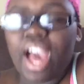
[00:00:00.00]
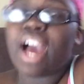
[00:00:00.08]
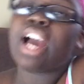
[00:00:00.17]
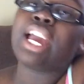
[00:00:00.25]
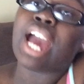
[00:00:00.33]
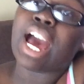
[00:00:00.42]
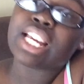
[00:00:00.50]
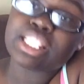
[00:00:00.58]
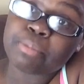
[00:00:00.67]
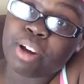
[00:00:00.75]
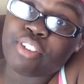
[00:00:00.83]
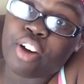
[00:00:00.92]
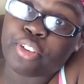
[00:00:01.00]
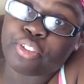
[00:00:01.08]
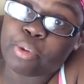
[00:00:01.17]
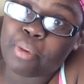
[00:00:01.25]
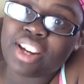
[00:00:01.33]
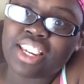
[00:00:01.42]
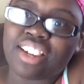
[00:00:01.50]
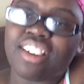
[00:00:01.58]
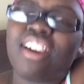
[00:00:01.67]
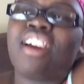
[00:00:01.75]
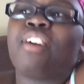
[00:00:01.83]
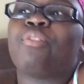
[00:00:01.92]
I asked my father for money.
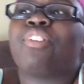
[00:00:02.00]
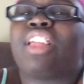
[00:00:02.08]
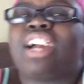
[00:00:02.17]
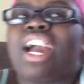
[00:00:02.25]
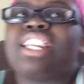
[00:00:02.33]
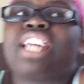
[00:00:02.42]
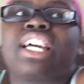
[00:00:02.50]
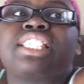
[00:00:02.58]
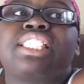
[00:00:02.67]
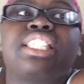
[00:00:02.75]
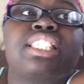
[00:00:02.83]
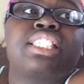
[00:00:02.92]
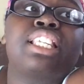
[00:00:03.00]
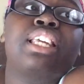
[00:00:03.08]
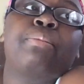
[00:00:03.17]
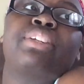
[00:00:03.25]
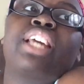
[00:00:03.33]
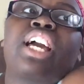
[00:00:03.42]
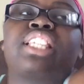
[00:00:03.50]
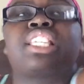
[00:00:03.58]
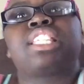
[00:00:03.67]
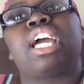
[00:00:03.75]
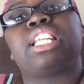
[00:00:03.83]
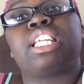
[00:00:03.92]
Well, like, I sent him a text
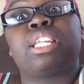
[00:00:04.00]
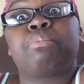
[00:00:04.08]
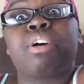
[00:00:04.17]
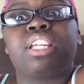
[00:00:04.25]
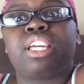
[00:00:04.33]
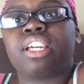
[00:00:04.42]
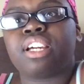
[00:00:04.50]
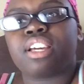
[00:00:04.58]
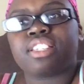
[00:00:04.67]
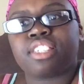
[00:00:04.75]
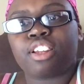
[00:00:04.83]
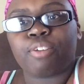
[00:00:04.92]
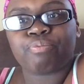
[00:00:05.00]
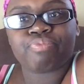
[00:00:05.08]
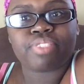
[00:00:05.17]
because I needed money, because, you know,